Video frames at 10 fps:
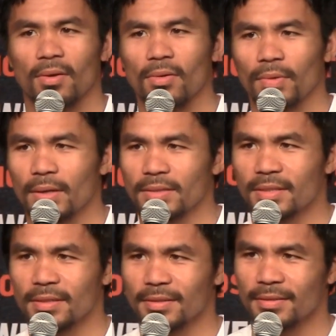Oh, when I
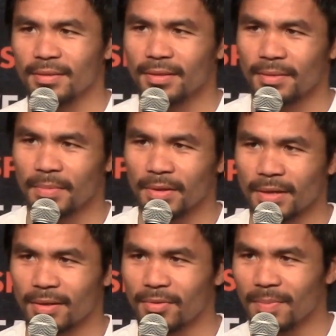started in, in
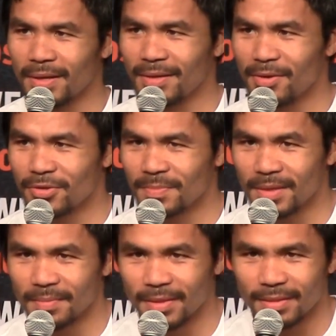America, nobody knows
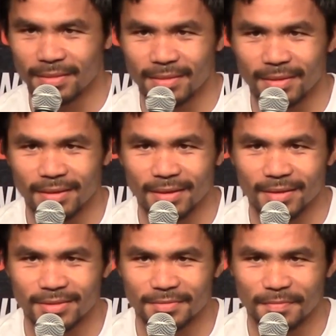me, but
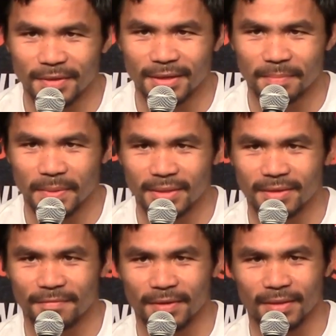uh, it's really big
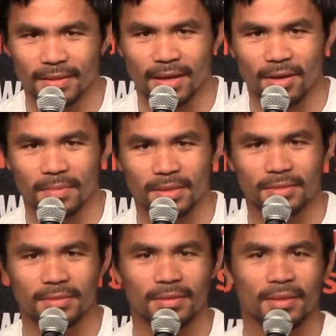different now
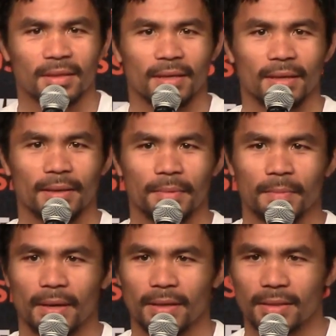because
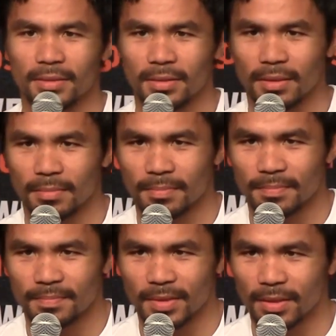everybody's, um,
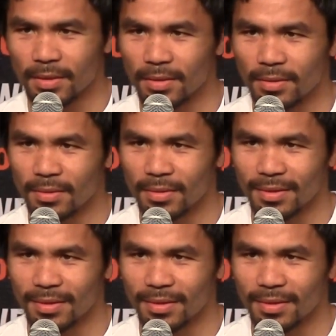you know,